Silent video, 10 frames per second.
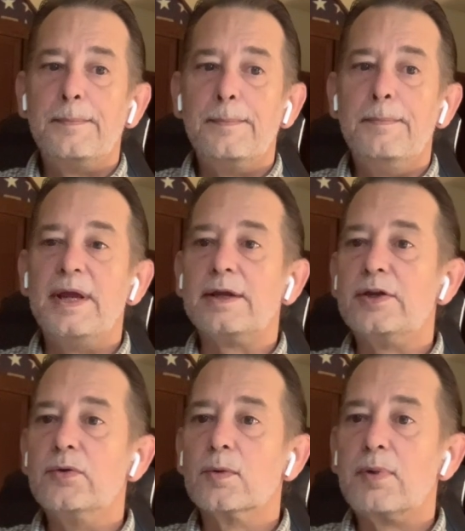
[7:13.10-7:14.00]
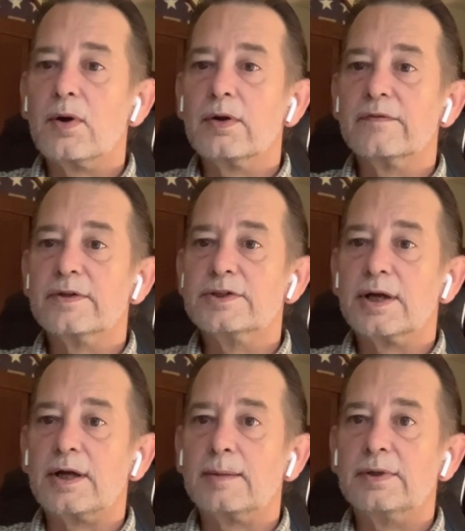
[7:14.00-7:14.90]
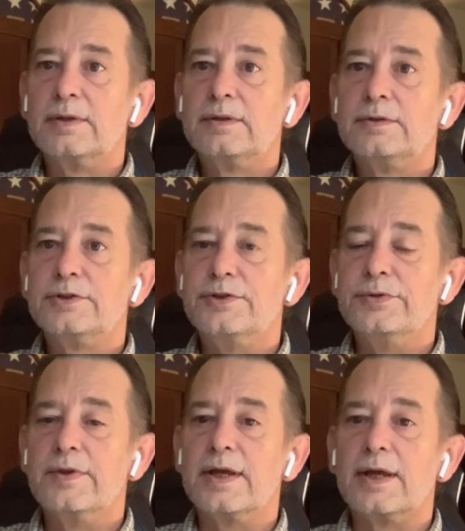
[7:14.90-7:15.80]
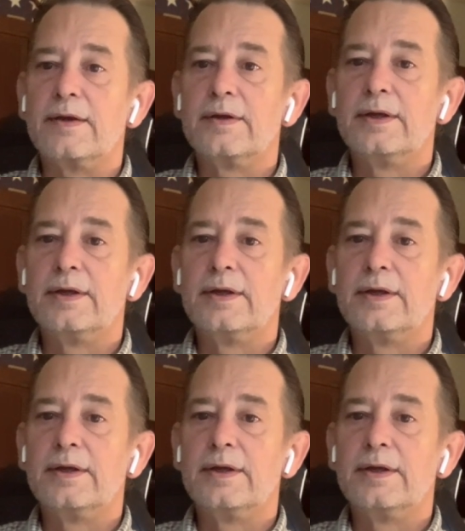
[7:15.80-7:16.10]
make your part of the job to do that